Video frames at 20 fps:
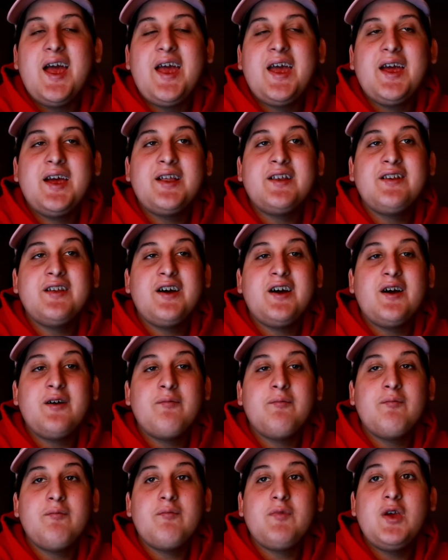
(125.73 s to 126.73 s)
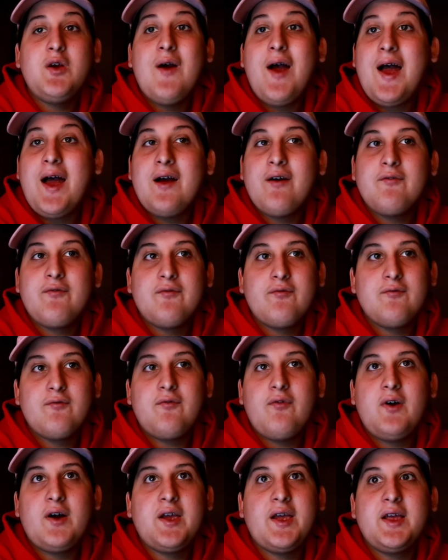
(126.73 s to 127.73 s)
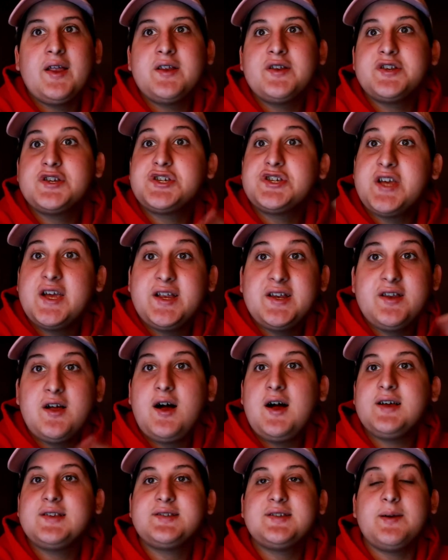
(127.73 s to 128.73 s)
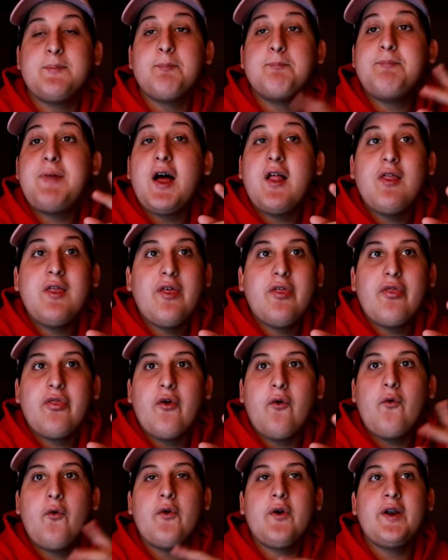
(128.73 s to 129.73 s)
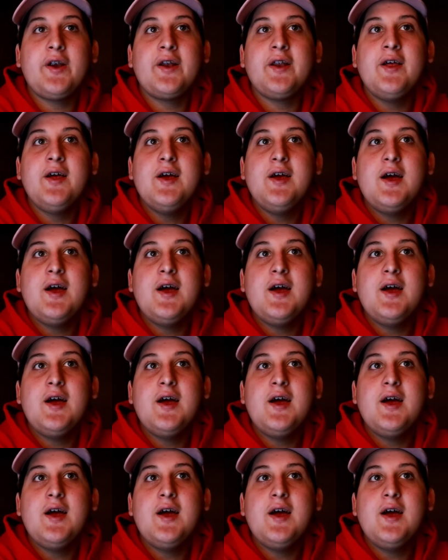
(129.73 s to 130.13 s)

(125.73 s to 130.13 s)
and you have fucking Shane Dawson, Bella Thorne,